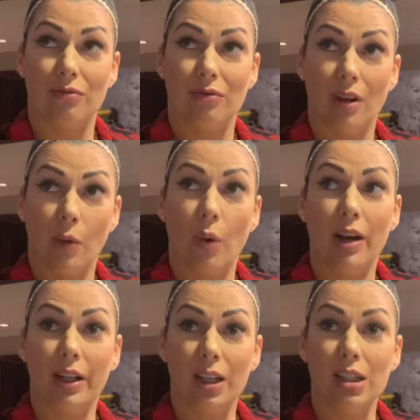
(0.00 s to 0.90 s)
I want
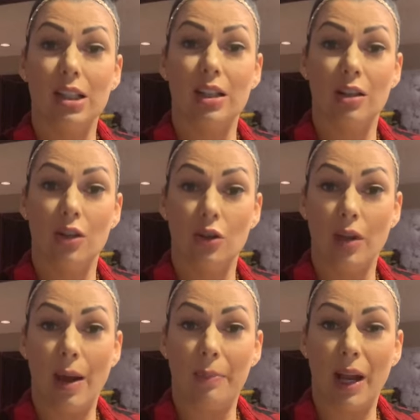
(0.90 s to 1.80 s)
to continue to do
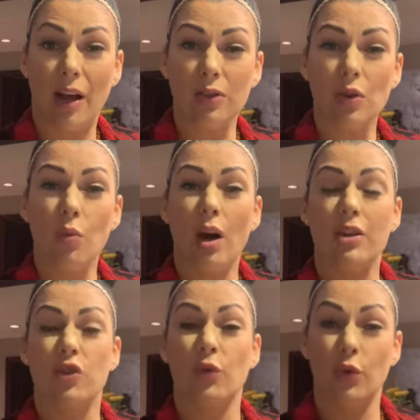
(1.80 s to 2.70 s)
that. But I also want
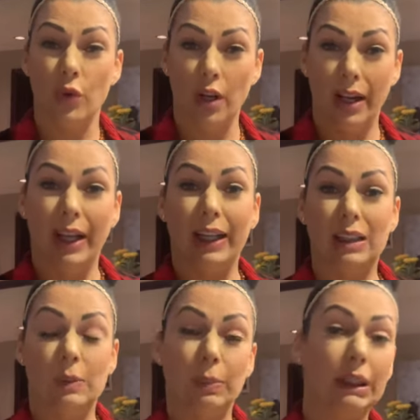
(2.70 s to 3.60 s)
to
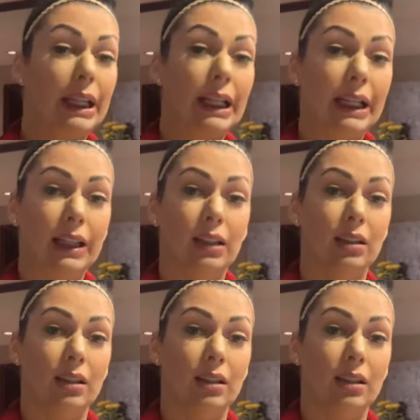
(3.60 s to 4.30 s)
explain